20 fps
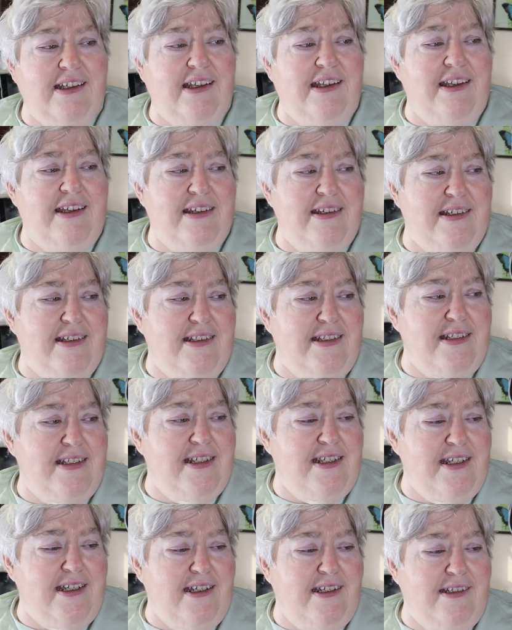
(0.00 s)
And,
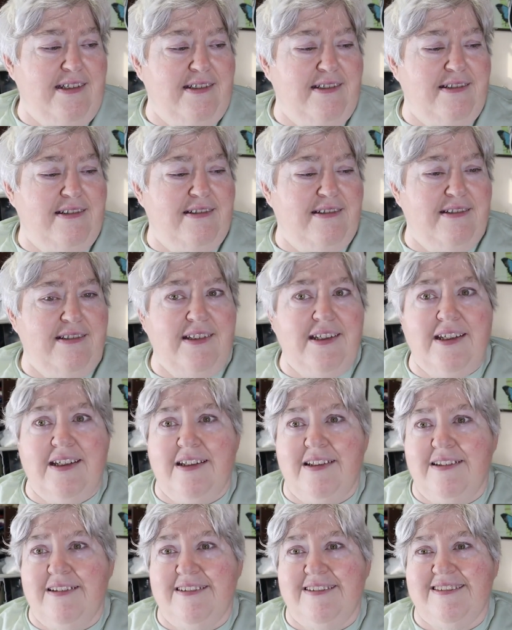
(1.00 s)
uh,
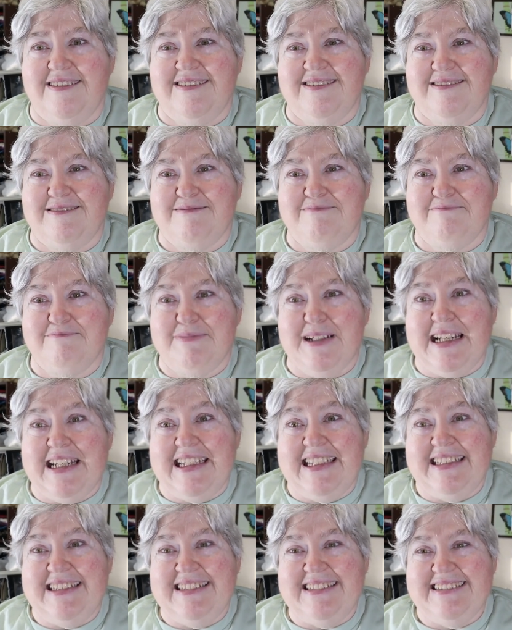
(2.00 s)
yeah.
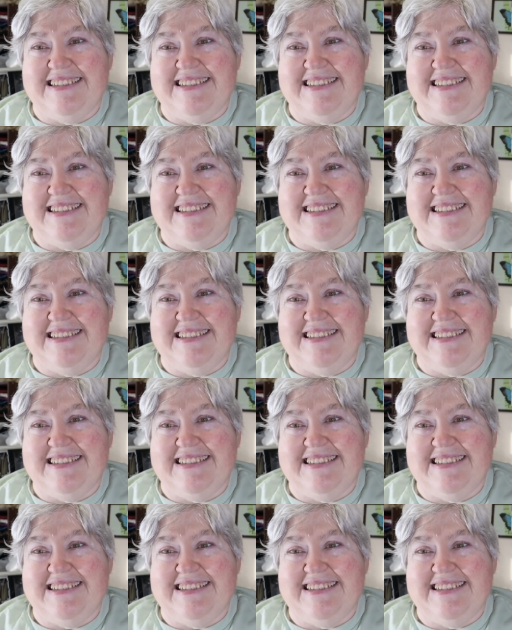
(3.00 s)
Bye.